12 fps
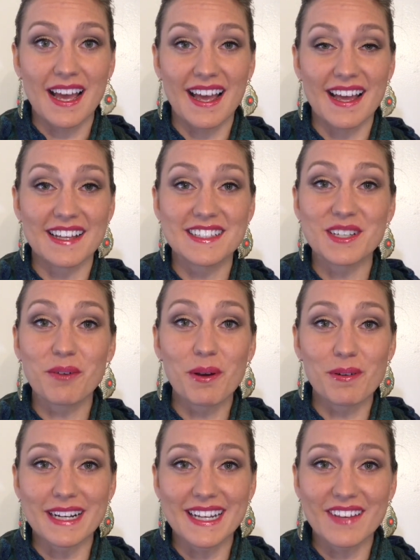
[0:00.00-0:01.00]
Uh, so
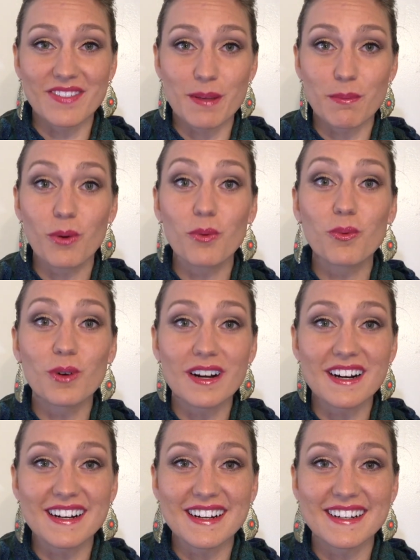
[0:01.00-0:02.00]
we want to give them a
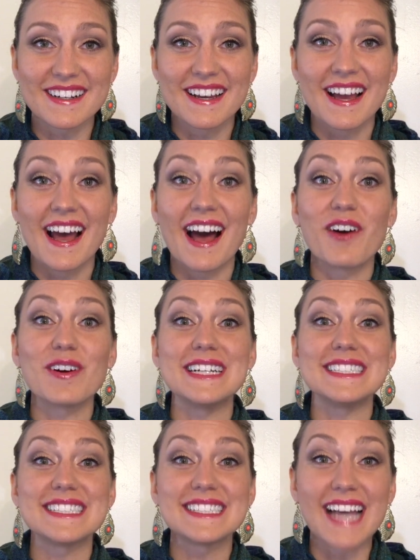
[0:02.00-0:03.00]
word or
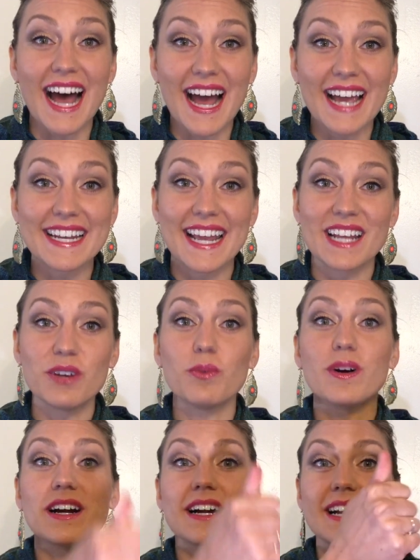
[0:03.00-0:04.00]
a sign and a
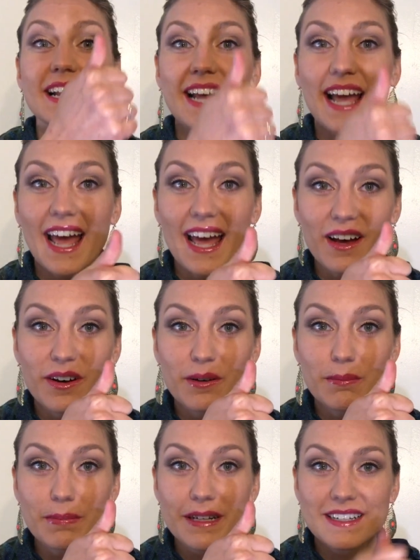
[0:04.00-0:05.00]
word,
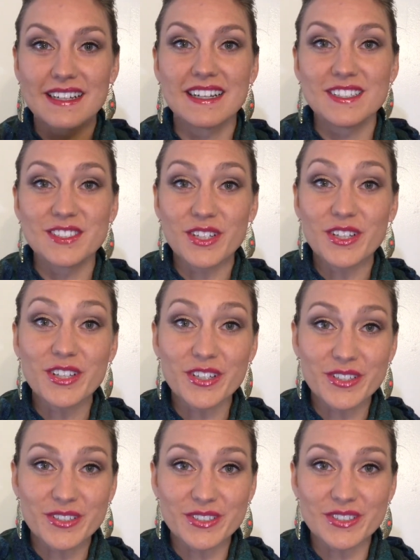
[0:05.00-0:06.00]
help, to
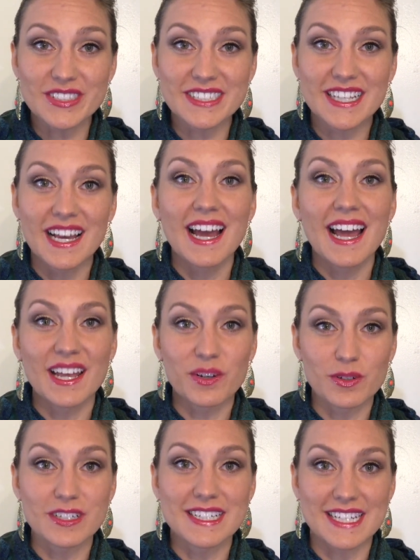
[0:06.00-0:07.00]
use in
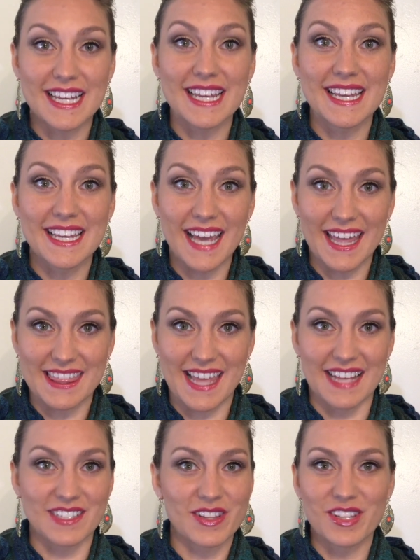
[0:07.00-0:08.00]
order to get
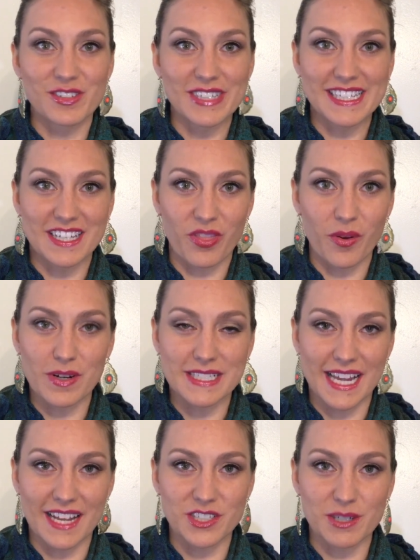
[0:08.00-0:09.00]
that so they don't need to throw a
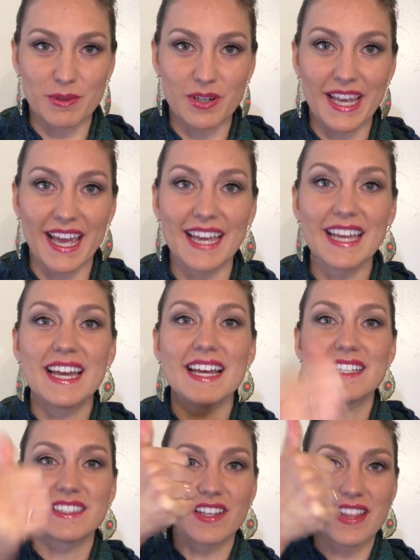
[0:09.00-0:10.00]
tantrum, okay?
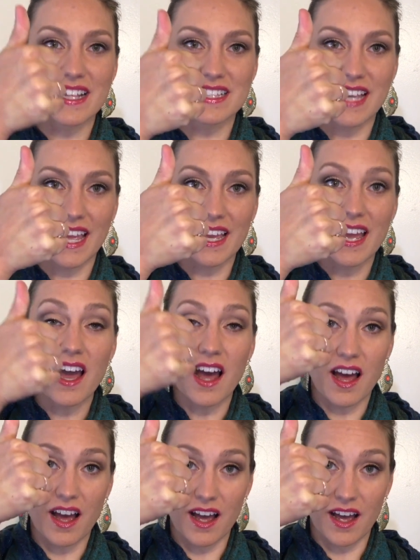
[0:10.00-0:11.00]
So that's like
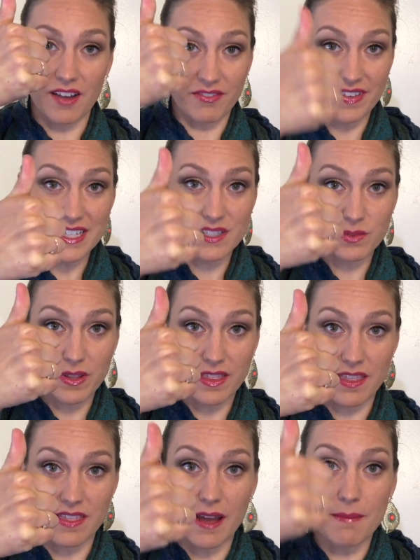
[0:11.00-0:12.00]
a fist with
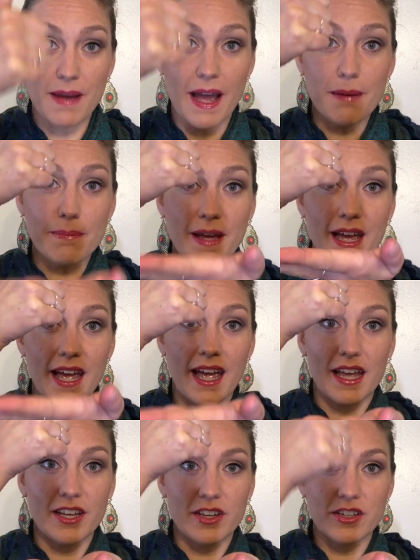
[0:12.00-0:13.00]
the thumb up
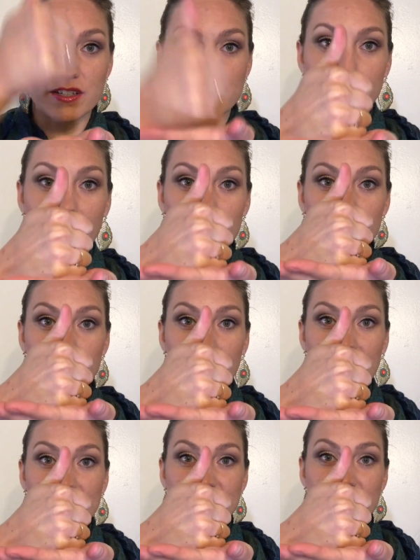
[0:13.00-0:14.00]
and you just pound it
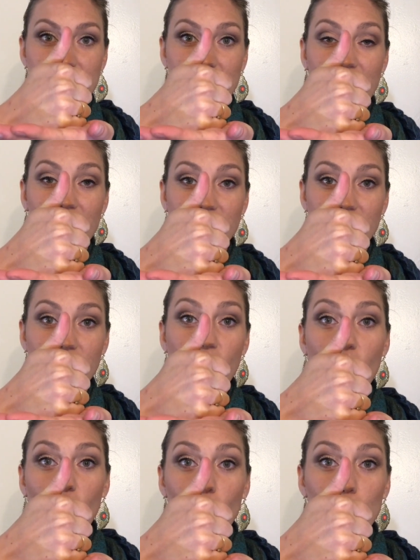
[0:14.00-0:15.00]
right into the other
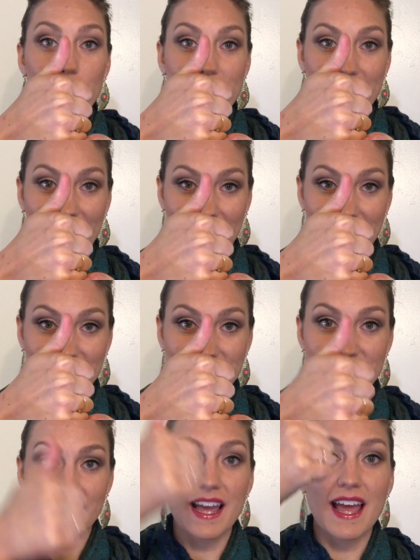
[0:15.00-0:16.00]
open
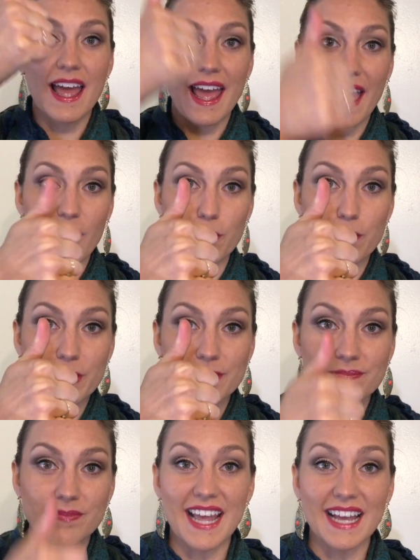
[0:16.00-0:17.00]
hand. Help.
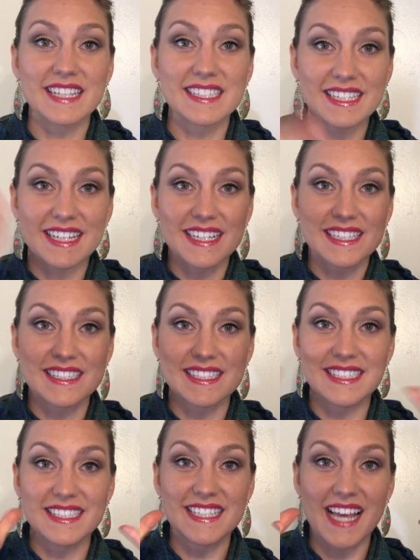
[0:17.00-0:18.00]
Next is
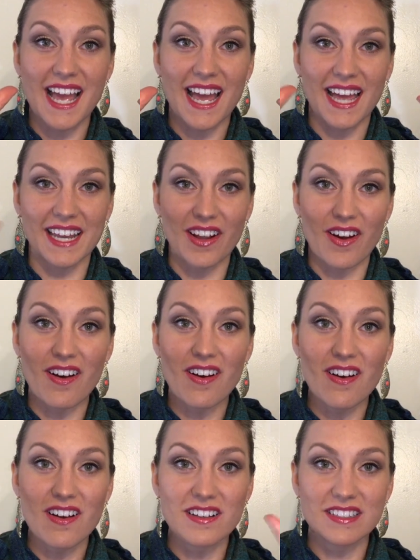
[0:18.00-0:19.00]
done,
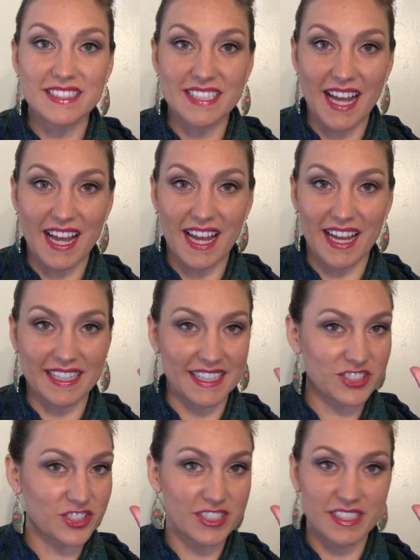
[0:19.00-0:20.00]
all done.
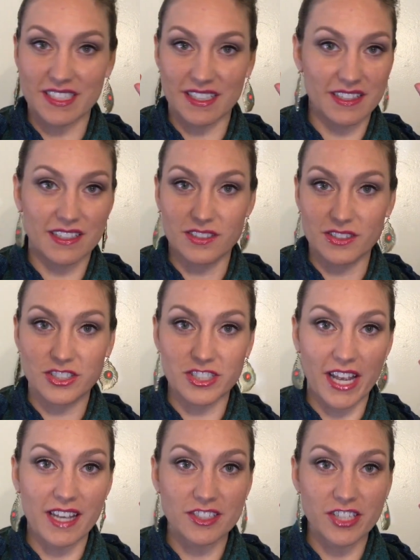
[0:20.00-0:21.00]
It's just a little
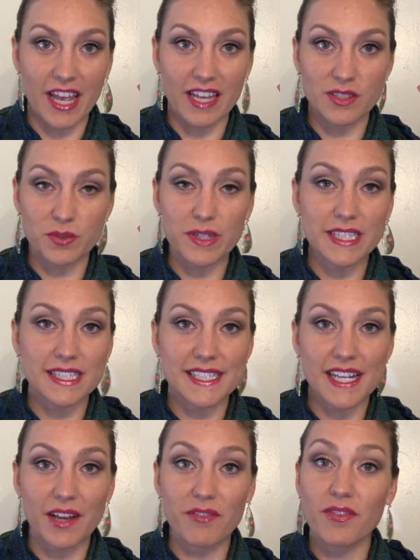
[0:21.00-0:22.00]
shake, shake,
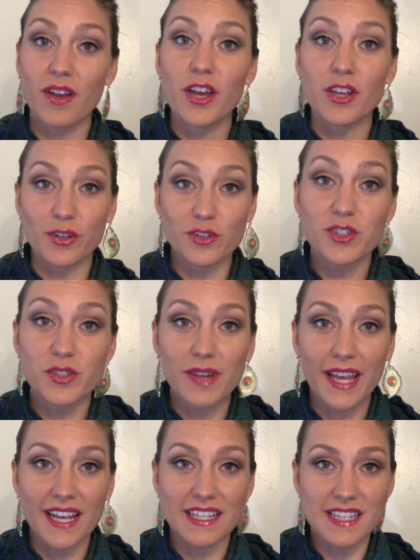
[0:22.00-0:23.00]
twist of your two
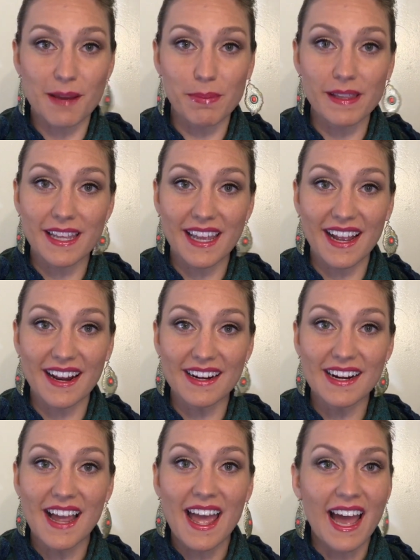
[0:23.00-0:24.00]
hands up in the
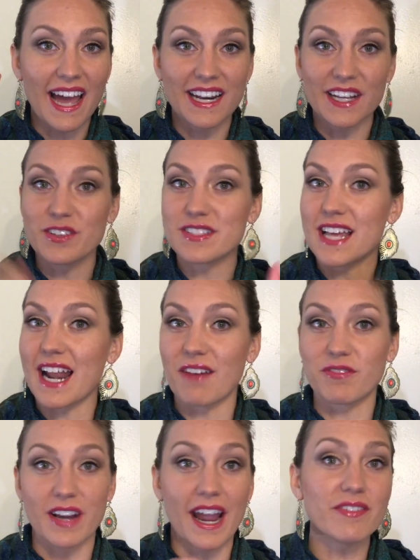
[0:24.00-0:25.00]
air. And I use that
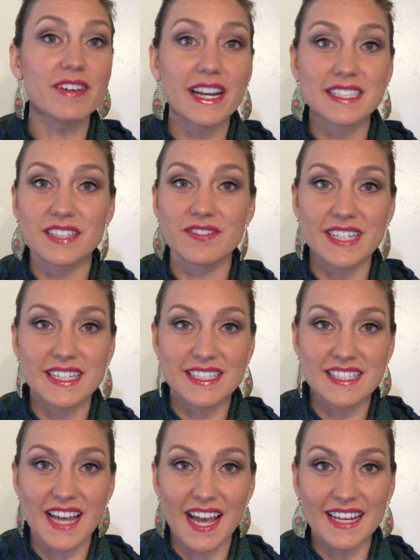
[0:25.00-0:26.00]
after every activity is
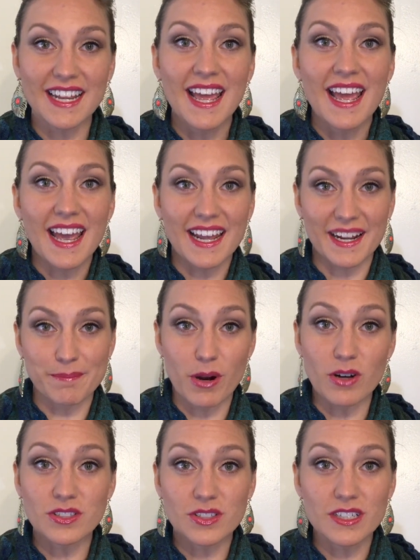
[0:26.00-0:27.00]
done. And I'm
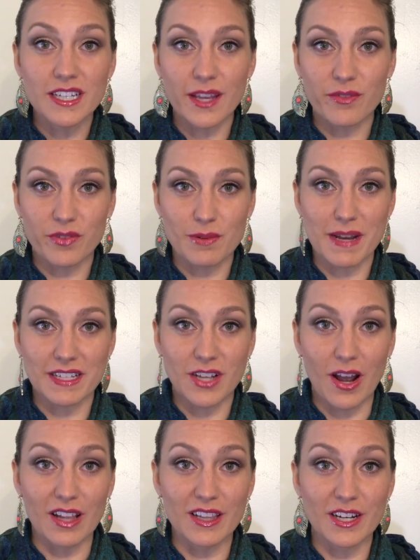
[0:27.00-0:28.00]
also looking for my
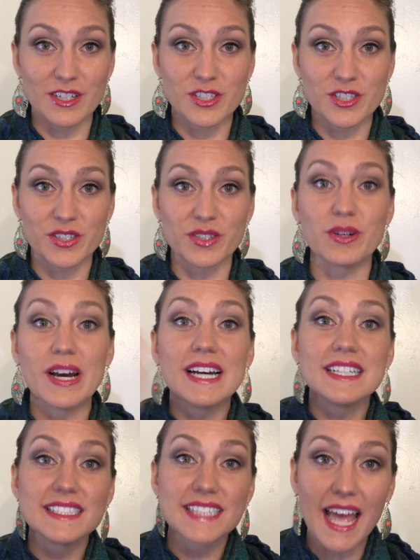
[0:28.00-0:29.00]
toddlers to
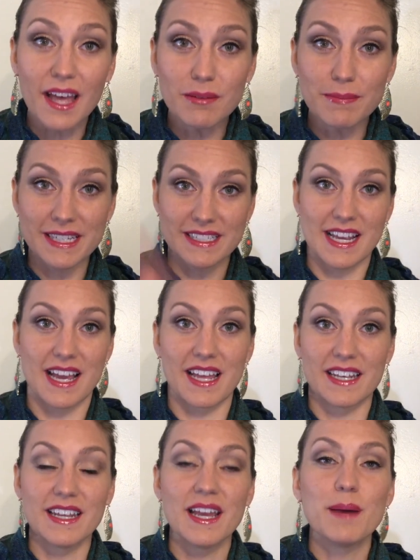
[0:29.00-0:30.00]
tell me
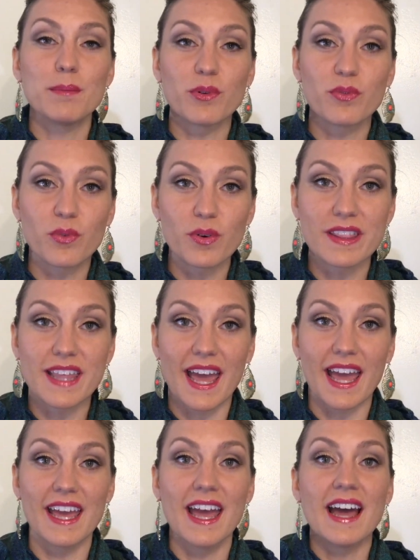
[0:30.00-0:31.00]
done before
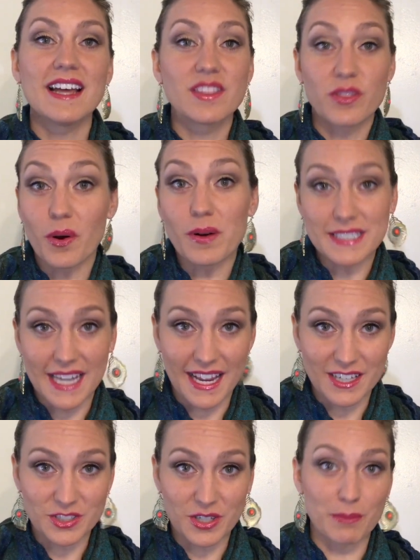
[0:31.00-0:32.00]
they throw a
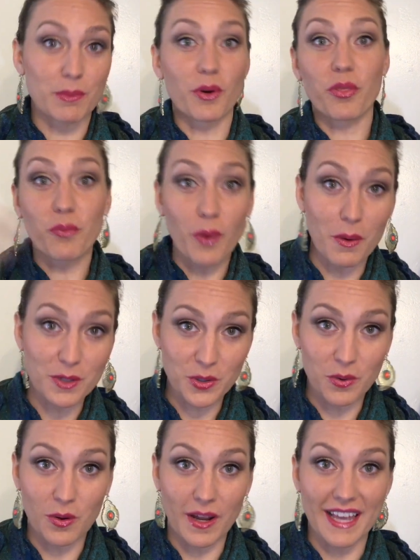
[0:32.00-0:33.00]
tantrum or throw a
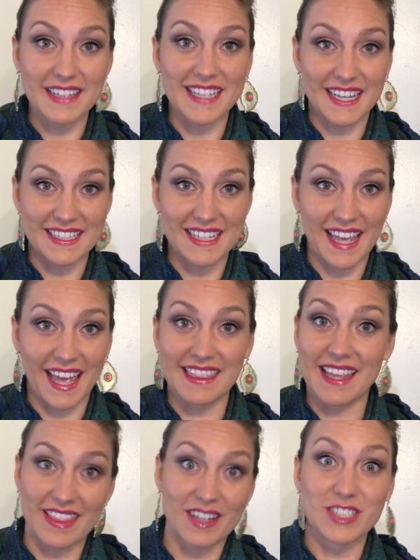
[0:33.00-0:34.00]
toy to
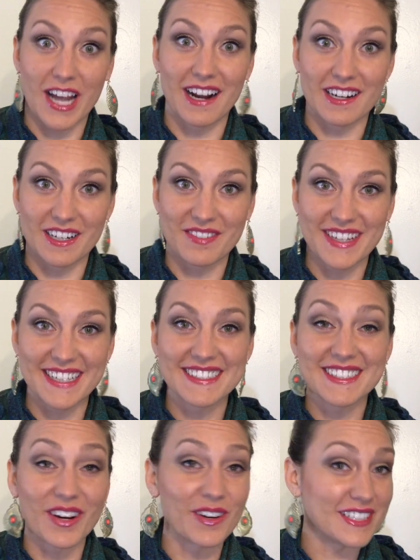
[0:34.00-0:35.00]
indicate that they're tired of it.
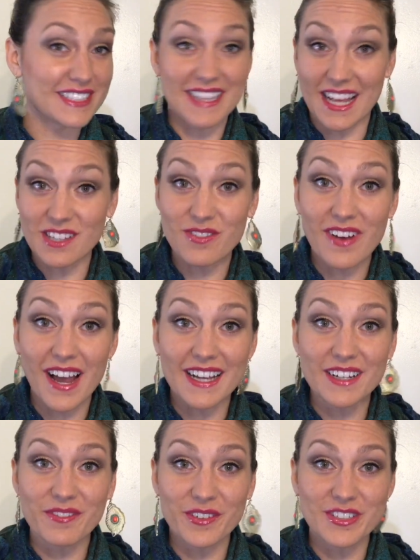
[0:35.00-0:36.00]
So it's that's
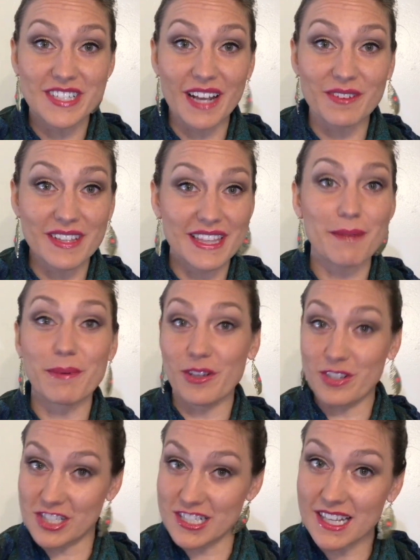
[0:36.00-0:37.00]
fine if you're done with it, but
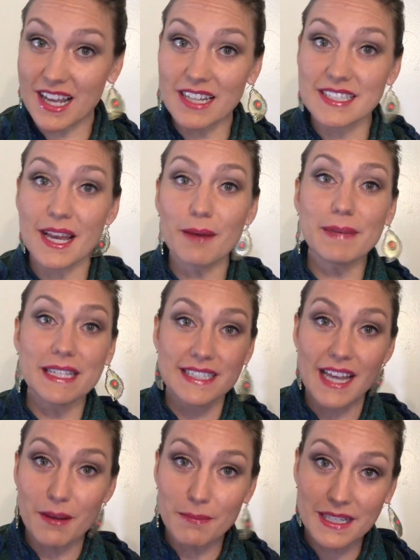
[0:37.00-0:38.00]
you just gotta tell me,
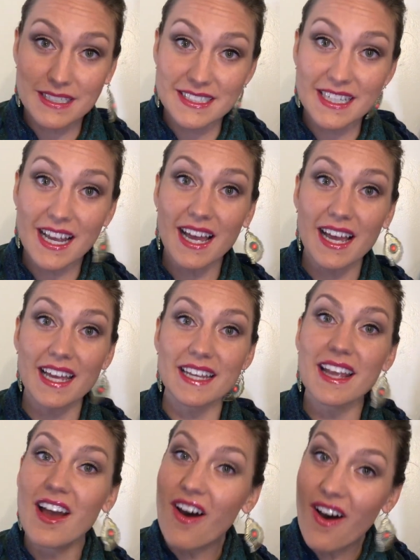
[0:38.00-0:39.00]
tell me, done.